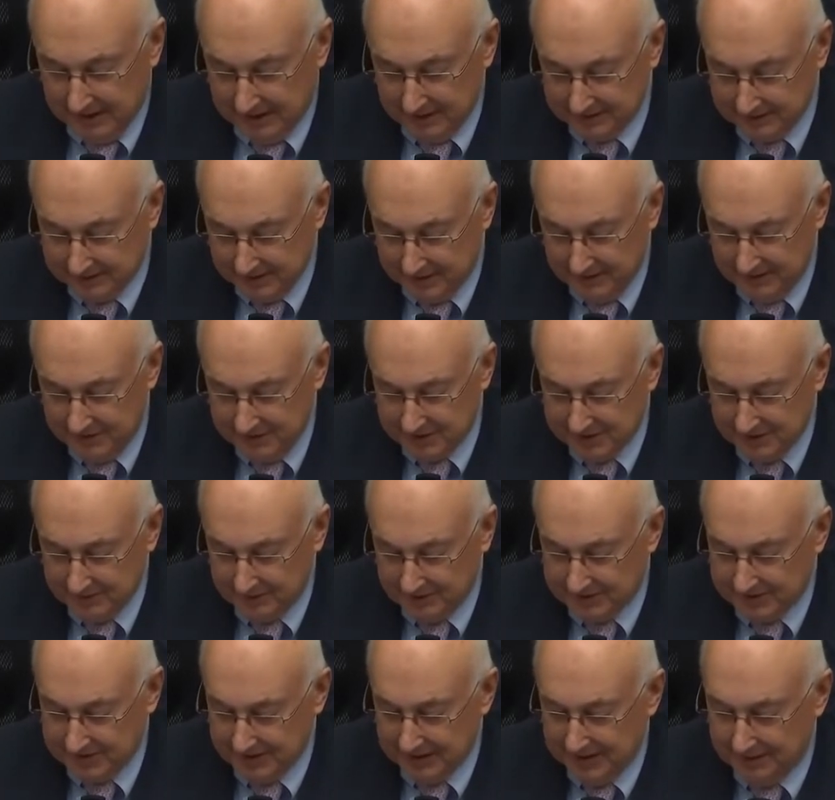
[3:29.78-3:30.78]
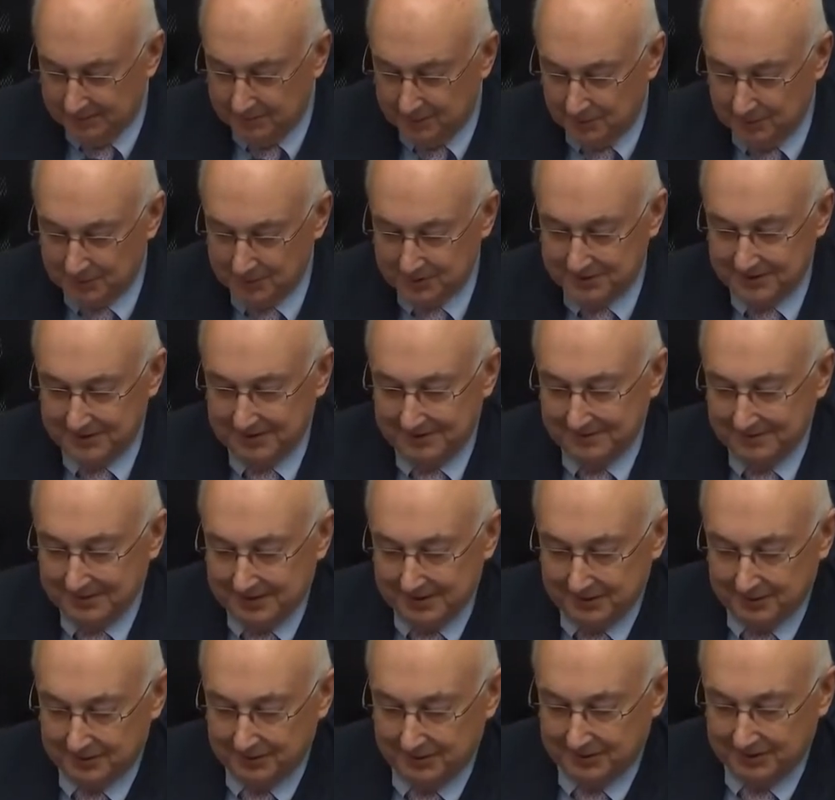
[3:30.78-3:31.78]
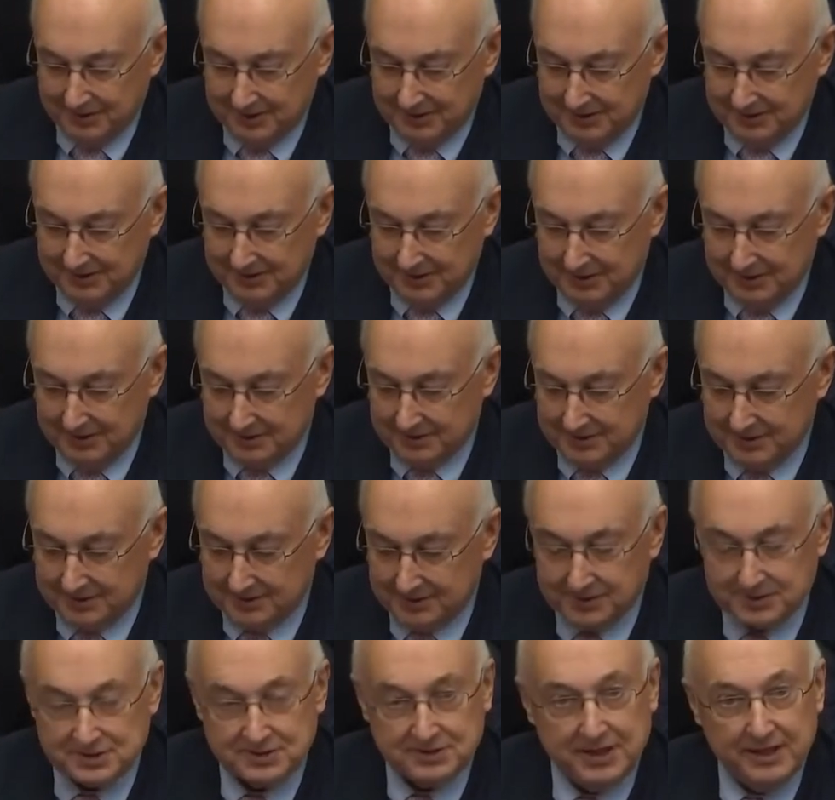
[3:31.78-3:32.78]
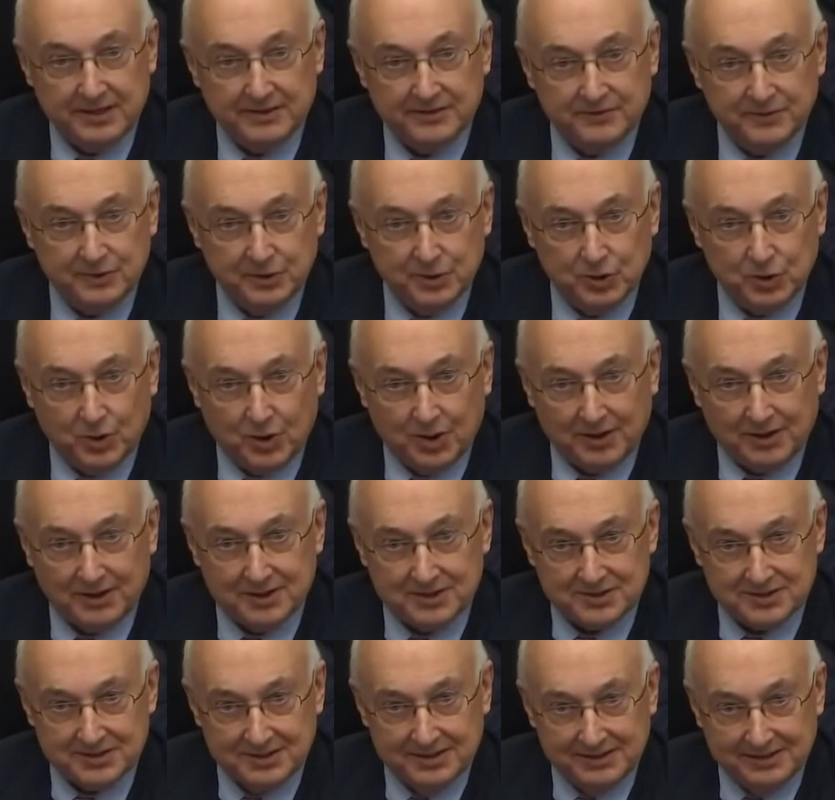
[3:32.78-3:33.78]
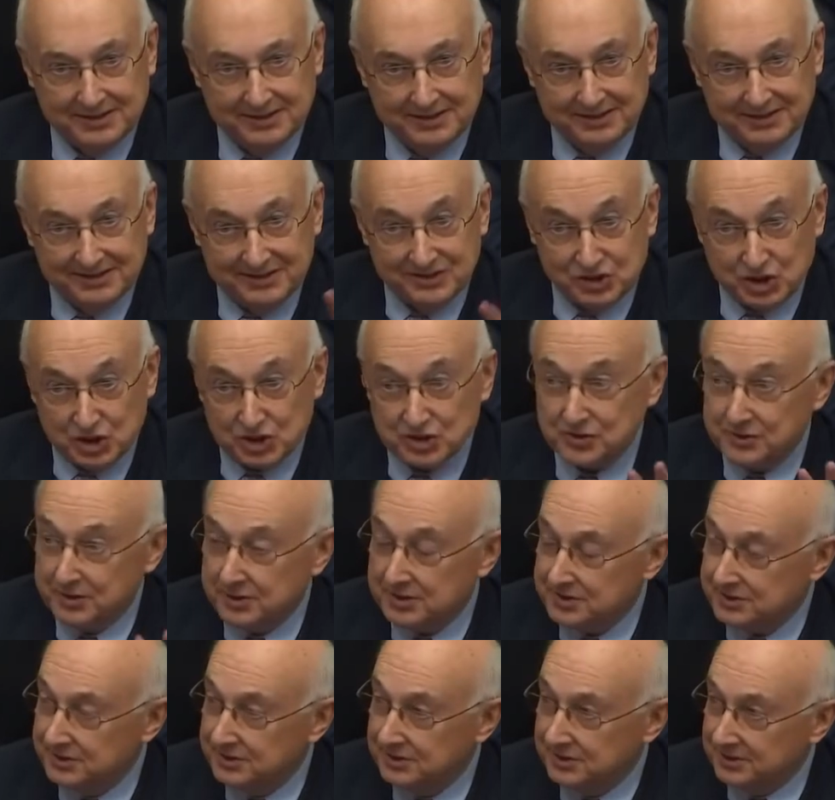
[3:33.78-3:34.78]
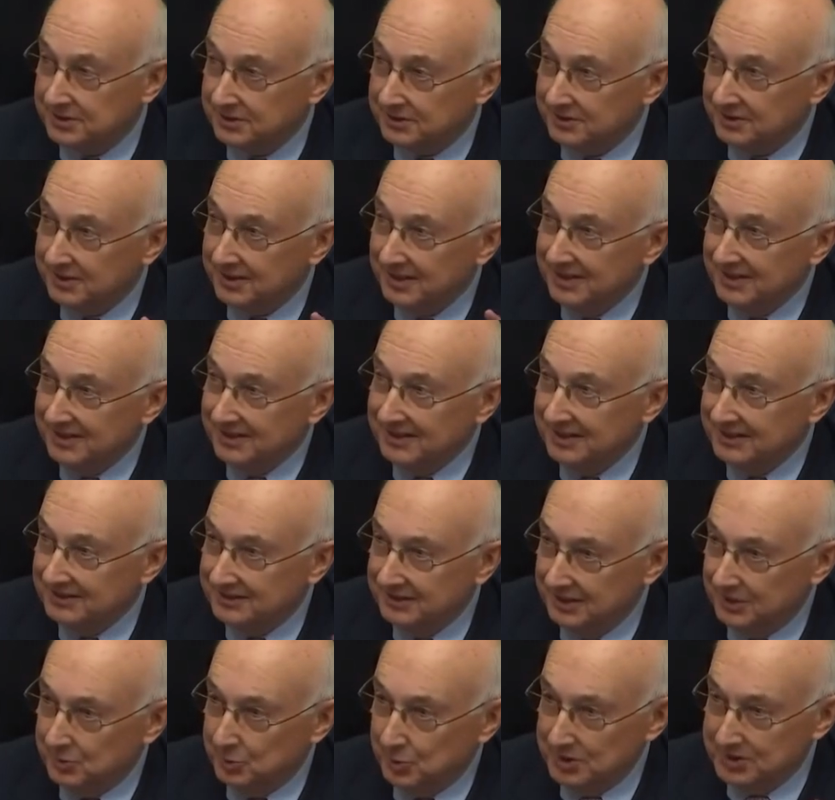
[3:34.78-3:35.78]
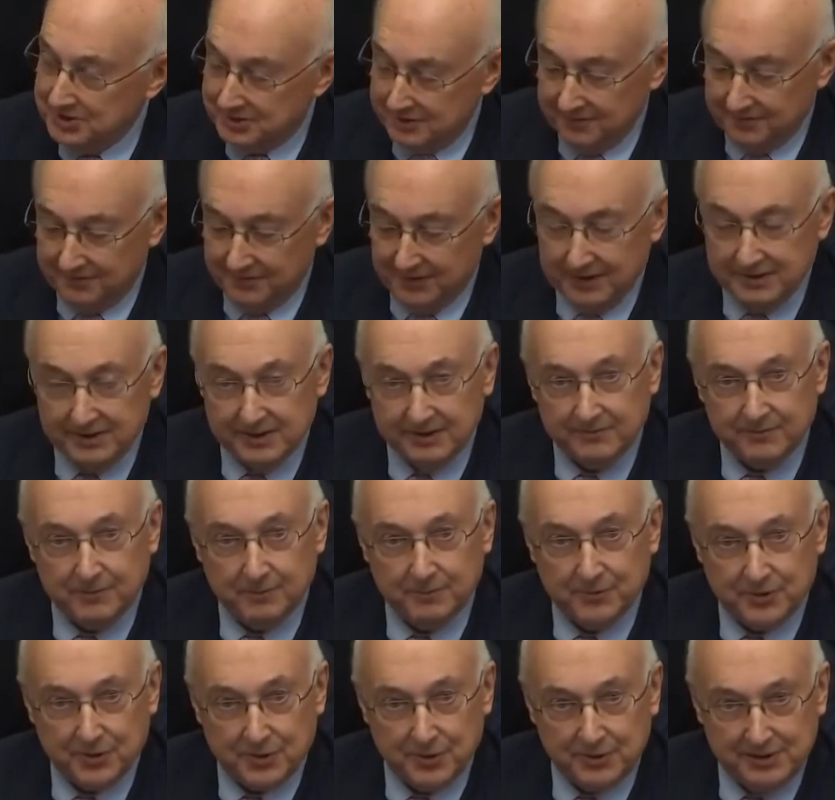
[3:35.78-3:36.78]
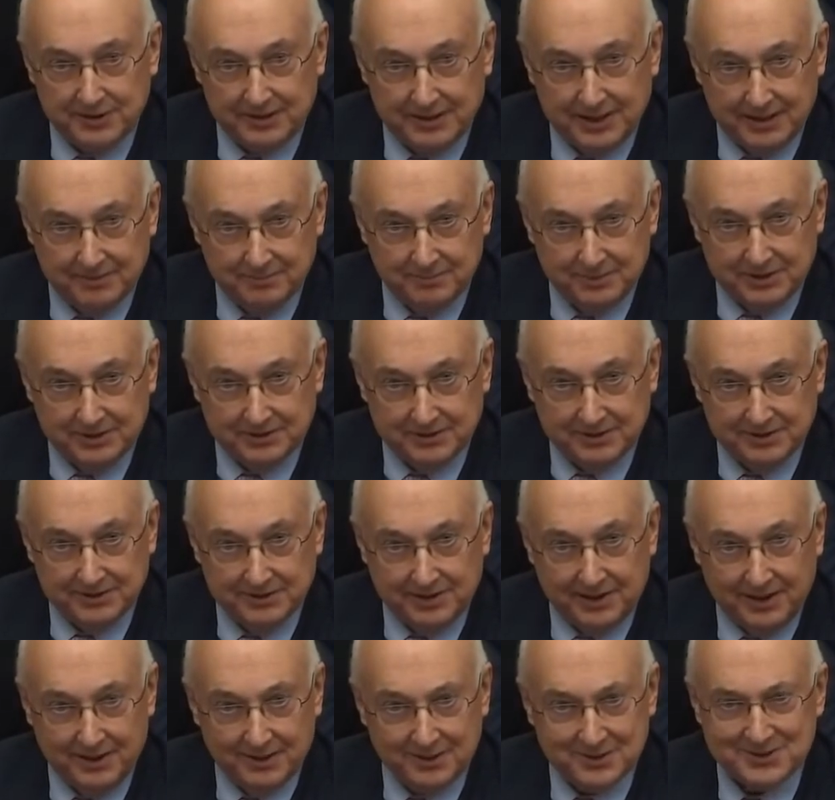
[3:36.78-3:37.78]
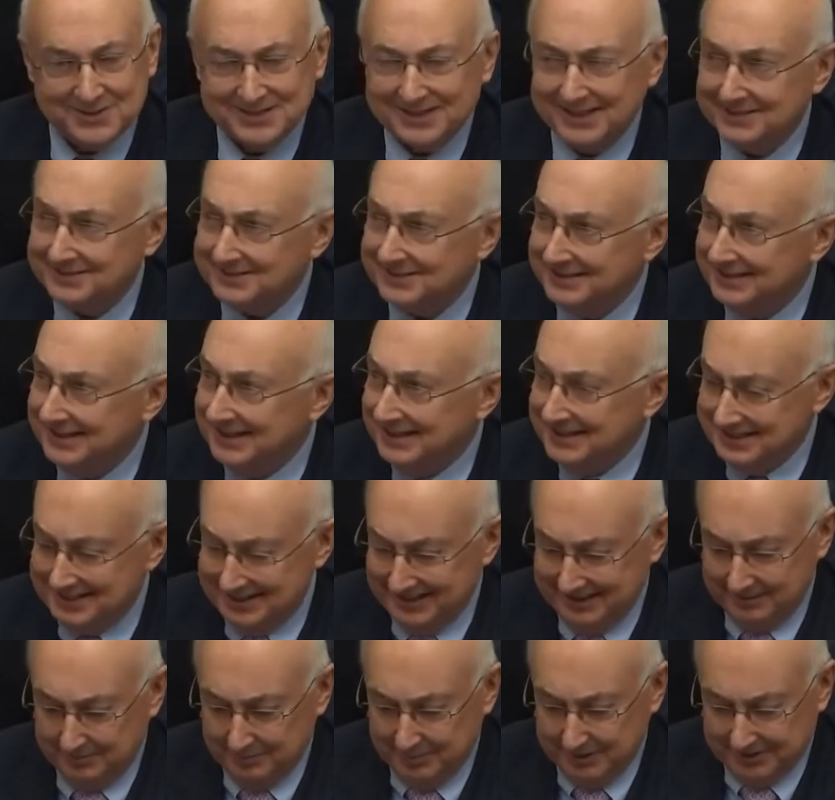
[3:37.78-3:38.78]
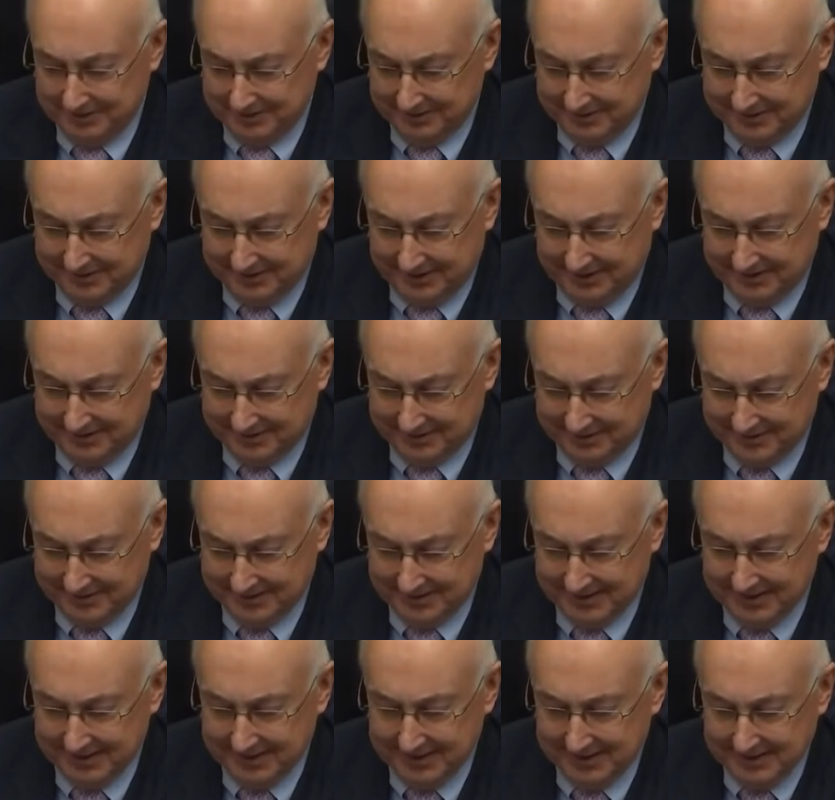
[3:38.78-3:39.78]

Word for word: Uh, to give you some examples, the, uh, the state of New York has seen just this year a decrease in funding from thirty-nine billion dollars down to nineteen billion dollars.